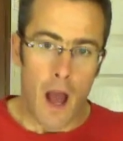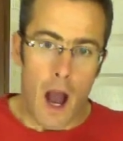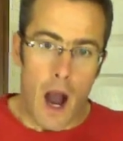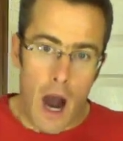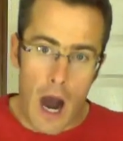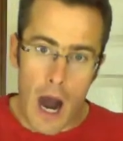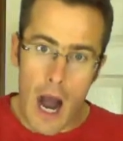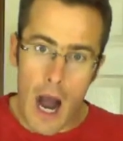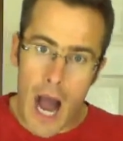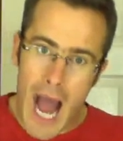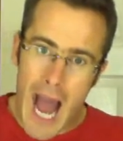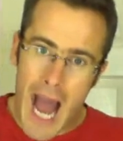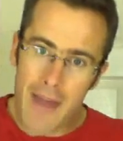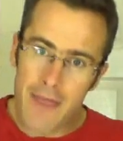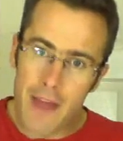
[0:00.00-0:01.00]

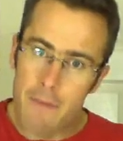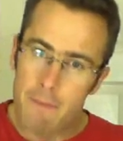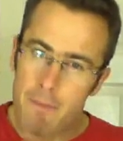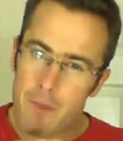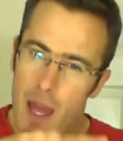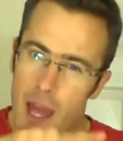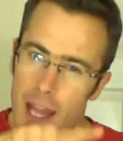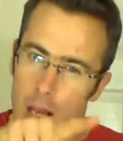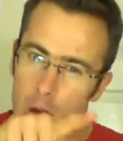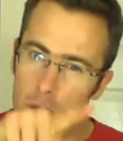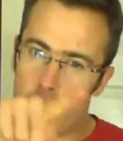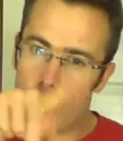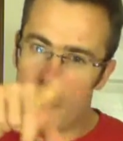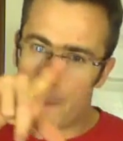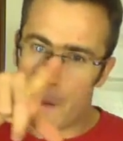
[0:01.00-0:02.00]
And then it goes
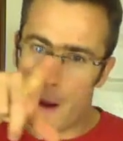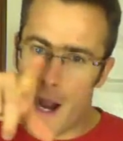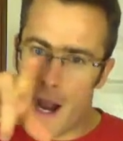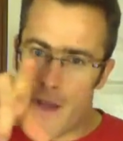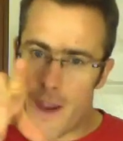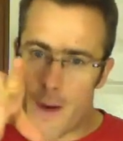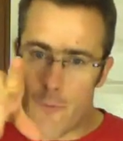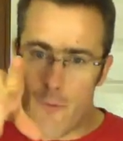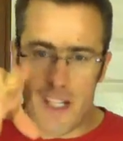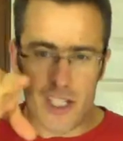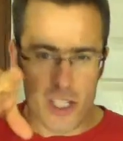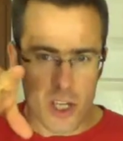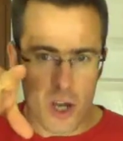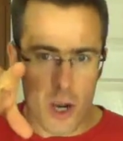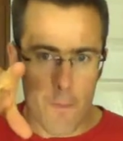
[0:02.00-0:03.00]
up and then it reaches the
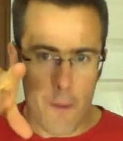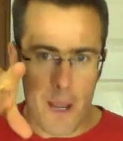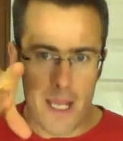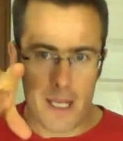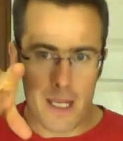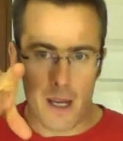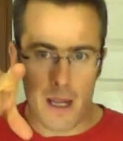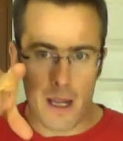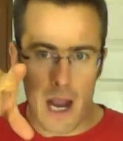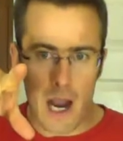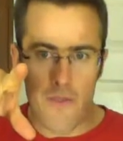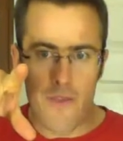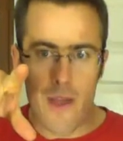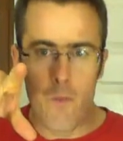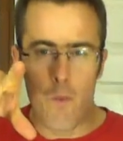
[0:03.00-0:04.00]
kind of peak. And
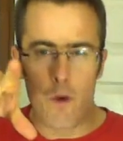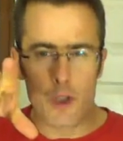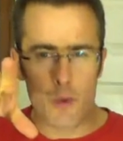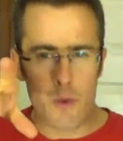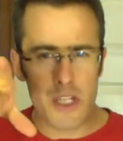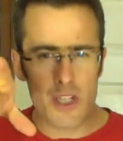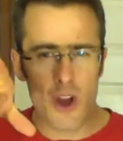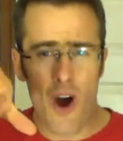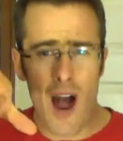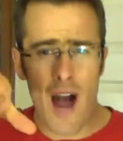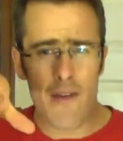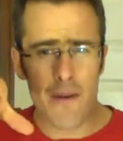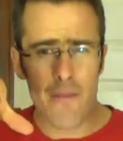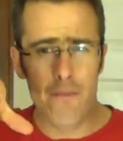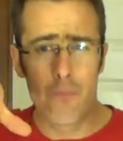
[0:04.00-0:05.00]
then once we start
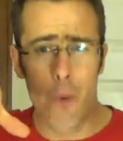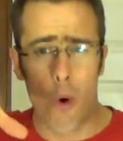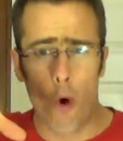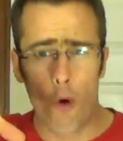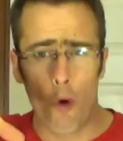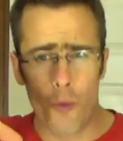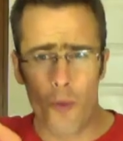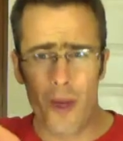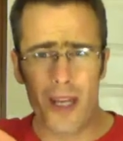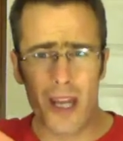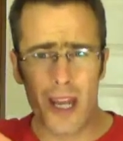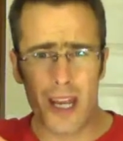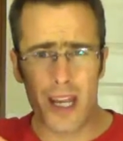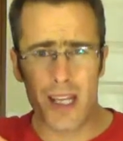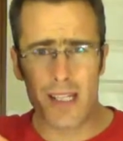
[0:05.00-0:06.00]
having more than we
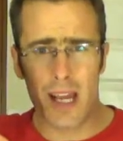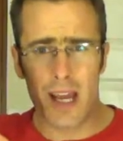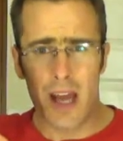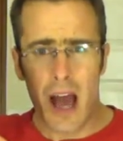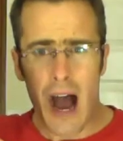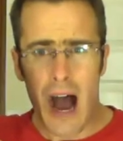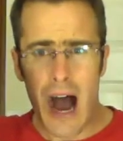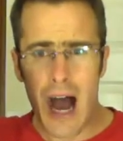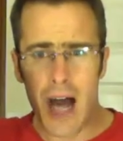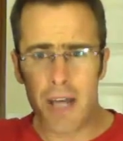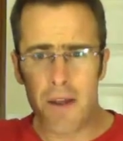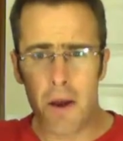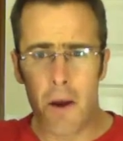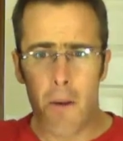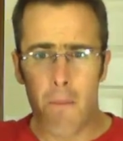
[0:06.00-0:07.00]
need,
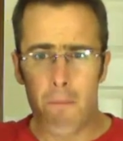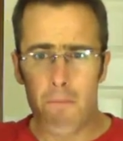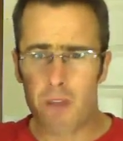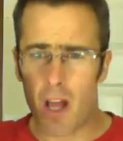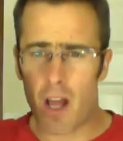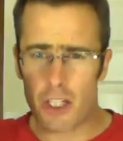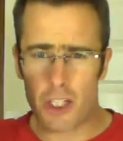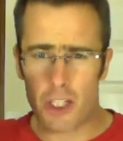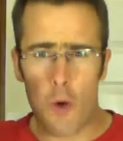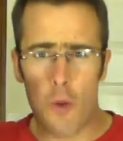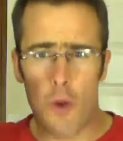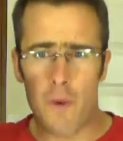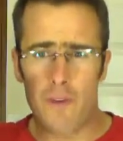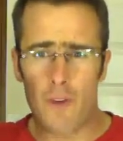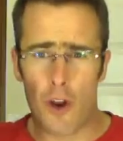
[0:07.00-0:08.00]
and like so that
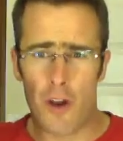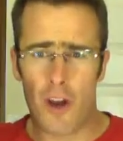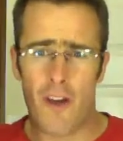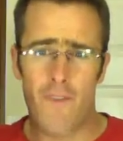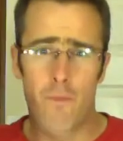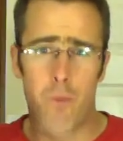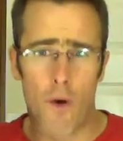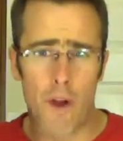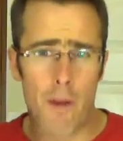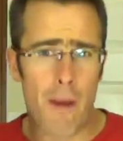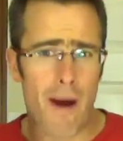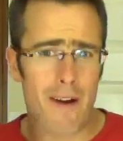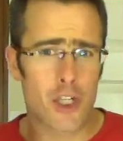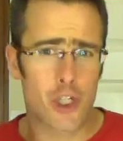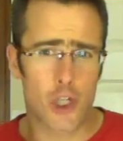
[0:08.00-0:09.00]
we've got to kind of worry about
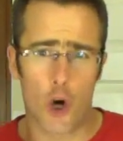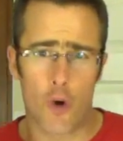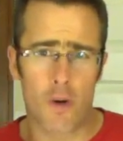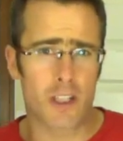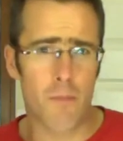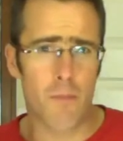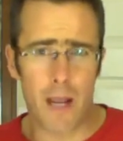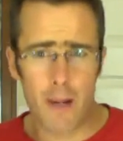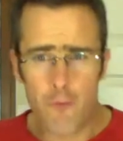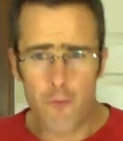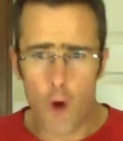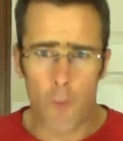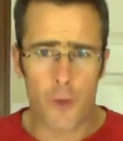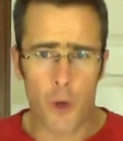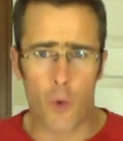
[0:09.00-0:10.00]
insurance and being
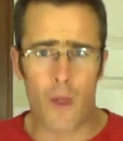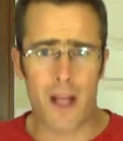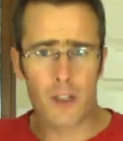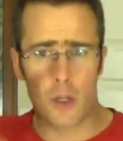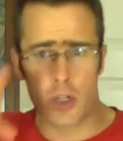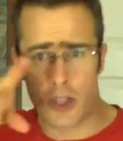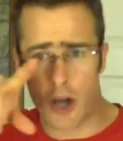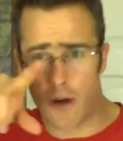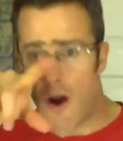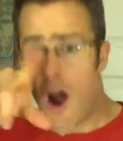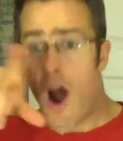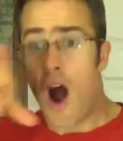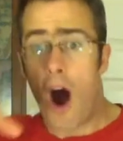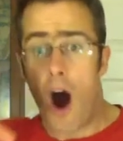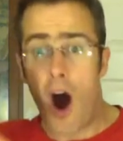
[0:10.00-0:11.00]
robbed and all that sort of stuff,
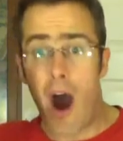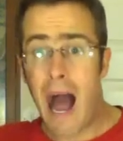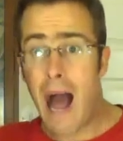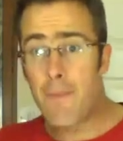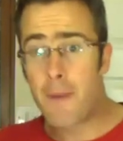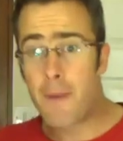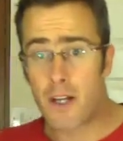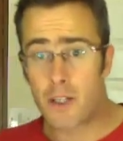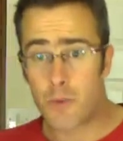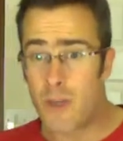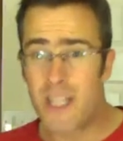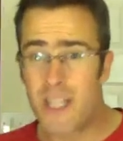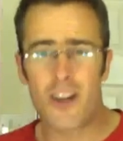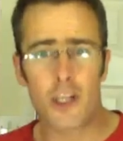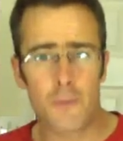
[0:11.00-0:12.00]
our happiness, we
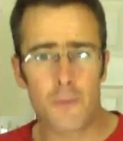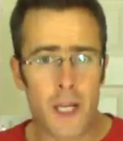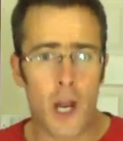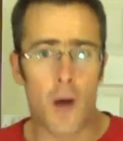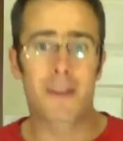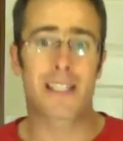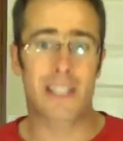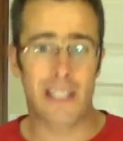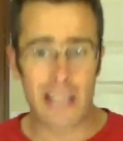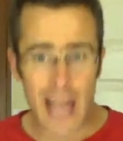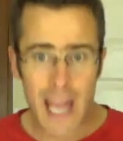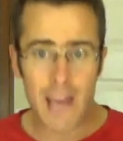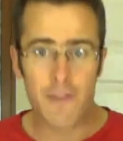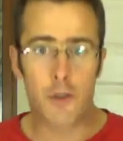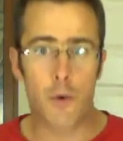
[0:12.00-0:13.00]
start to become a
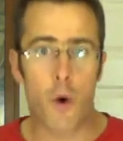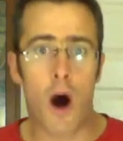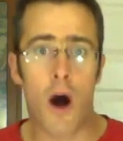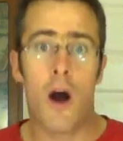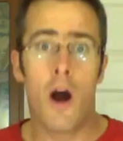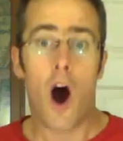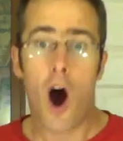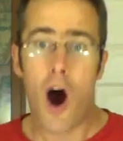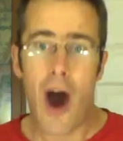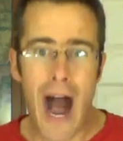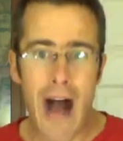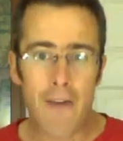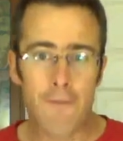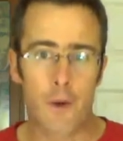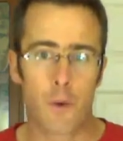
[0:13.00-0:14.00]
slave to our
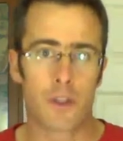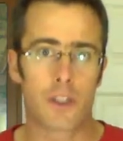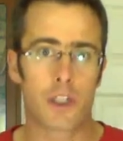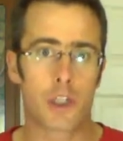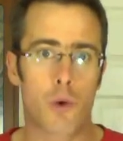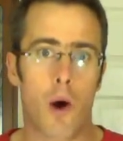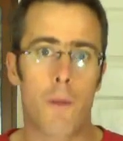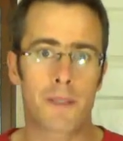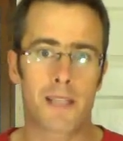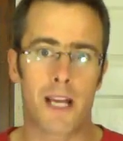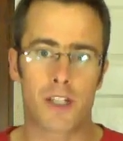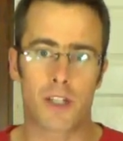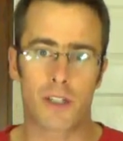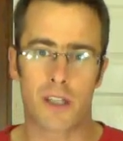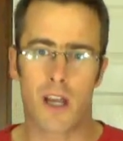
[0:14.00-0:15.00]
affluence and to our
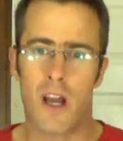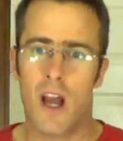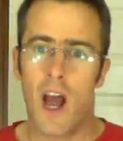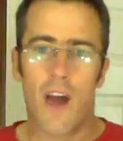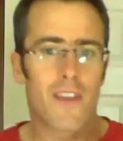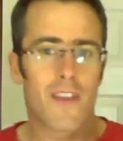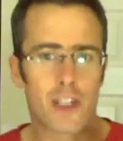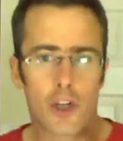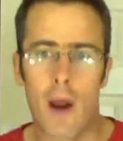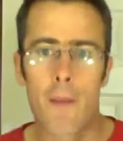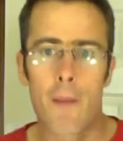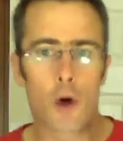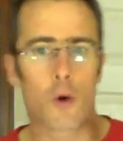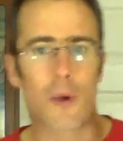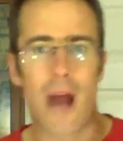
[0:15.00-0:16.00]
possessions. There's a great
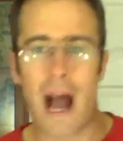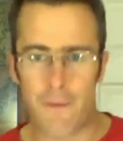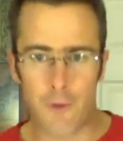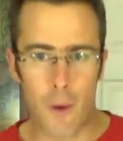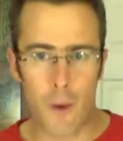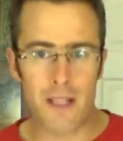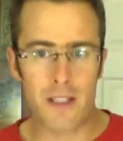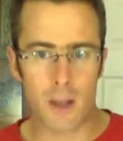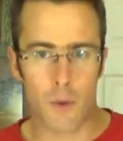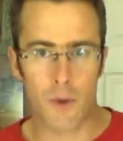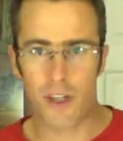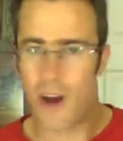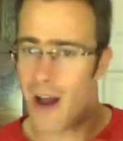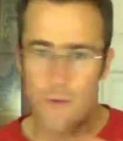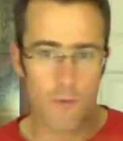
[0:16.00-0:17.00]
book called Affluenza, which
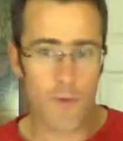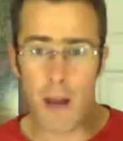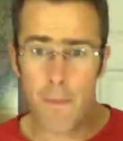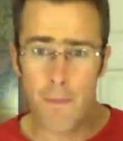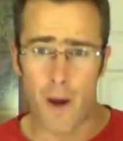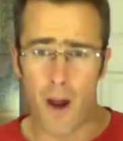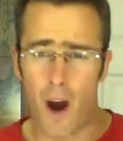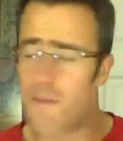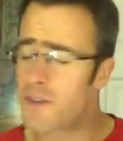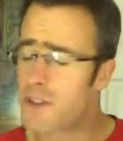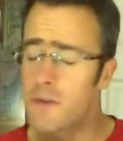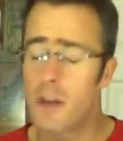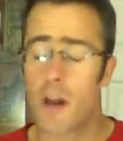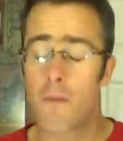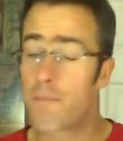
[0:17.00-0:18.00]
I haven't read, but
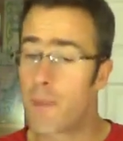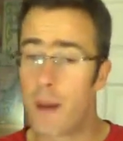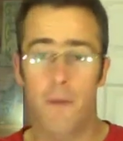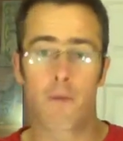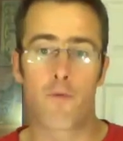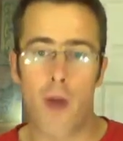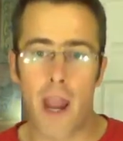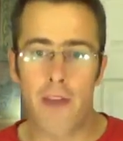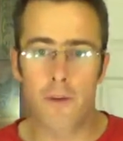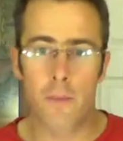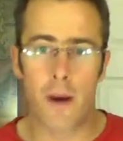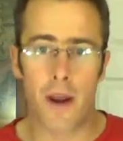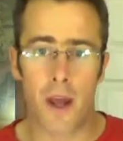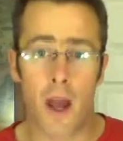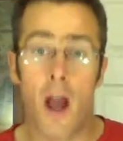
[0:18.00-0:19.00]
people have raved
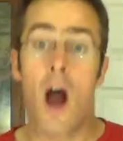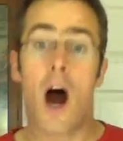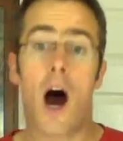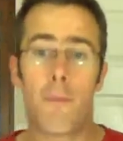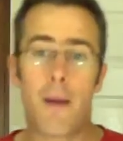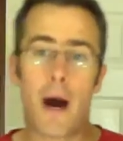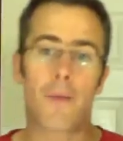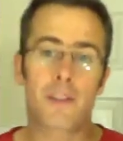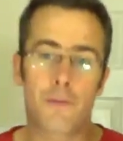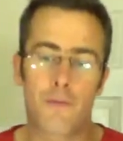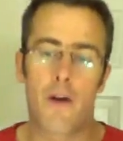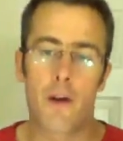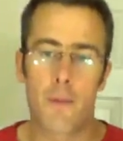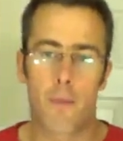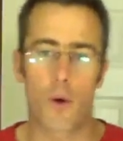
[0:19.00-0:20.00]
about it, about this
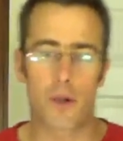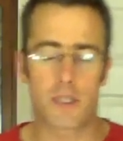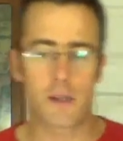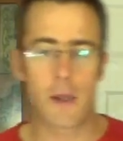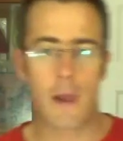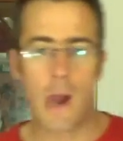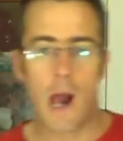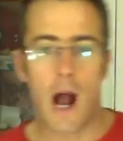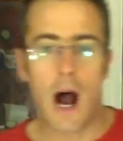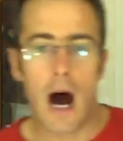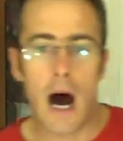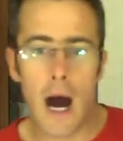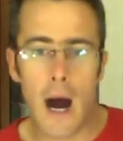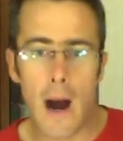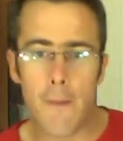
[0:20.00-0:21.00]
very point.
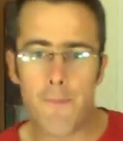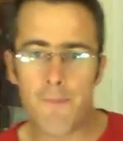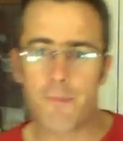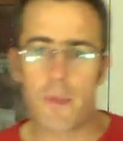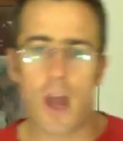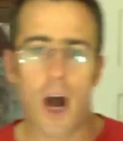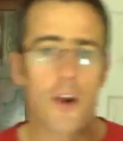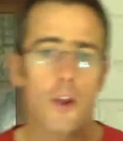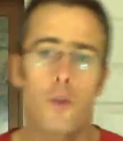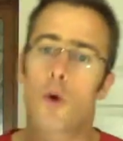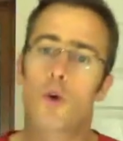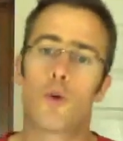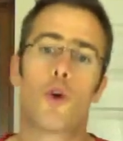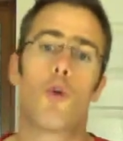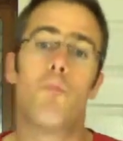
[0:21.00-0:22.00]
Another one
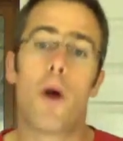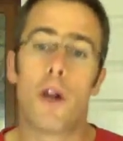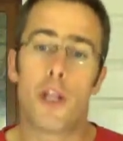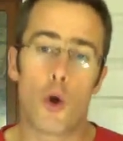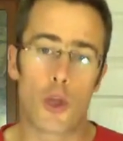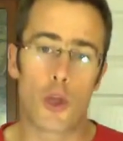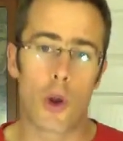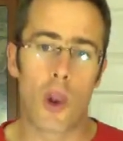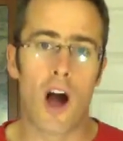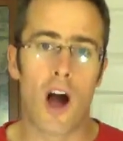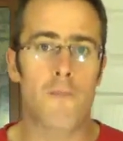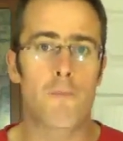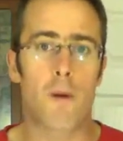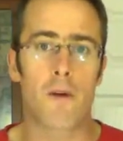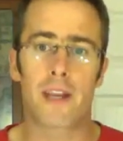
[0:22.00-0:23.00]
called Your Money or Your Life
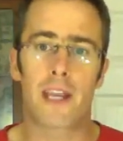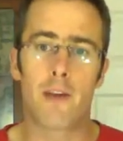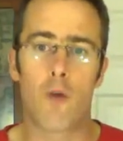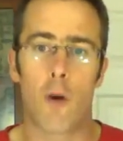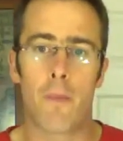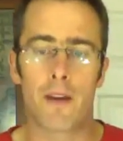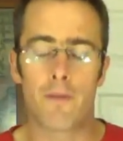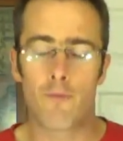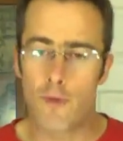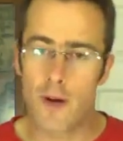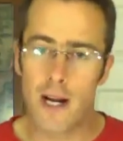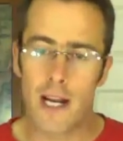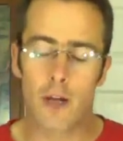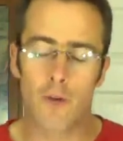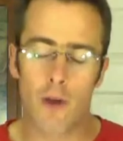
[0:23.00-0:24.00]
by Vicky Robin.
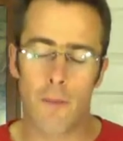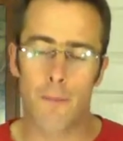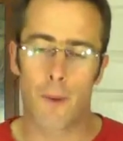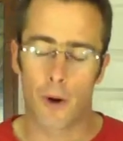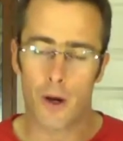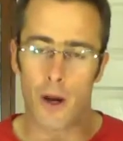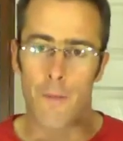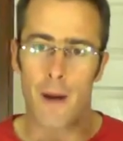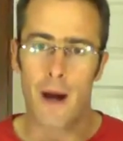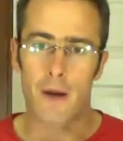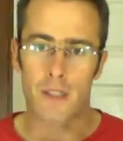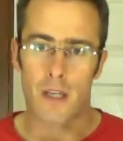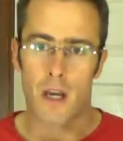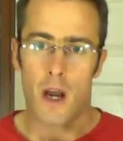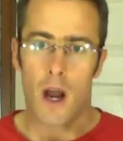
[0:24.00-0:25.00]
Really great book about
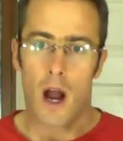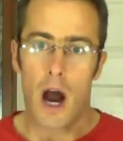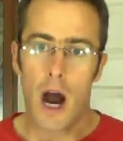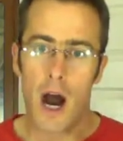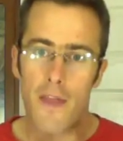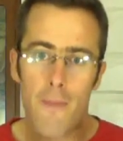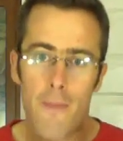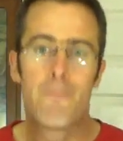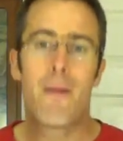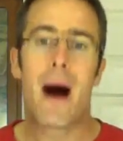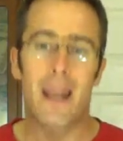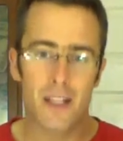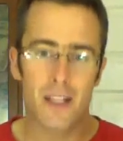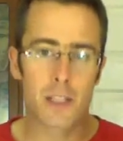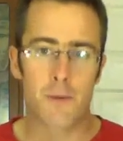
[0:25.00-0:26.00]
the
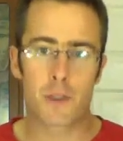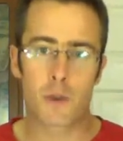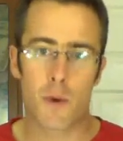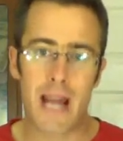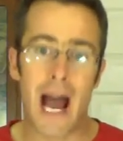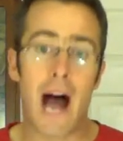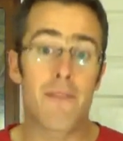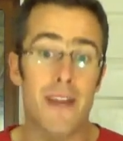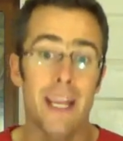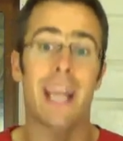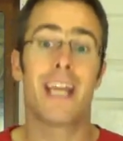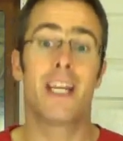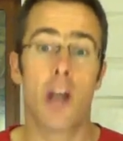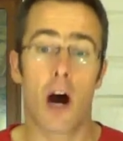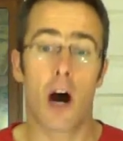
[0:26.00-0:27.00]
balance between having
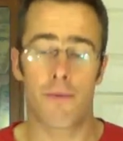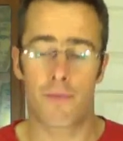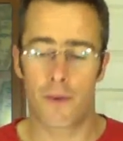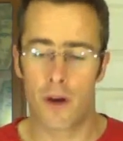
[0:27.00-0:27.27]
enough.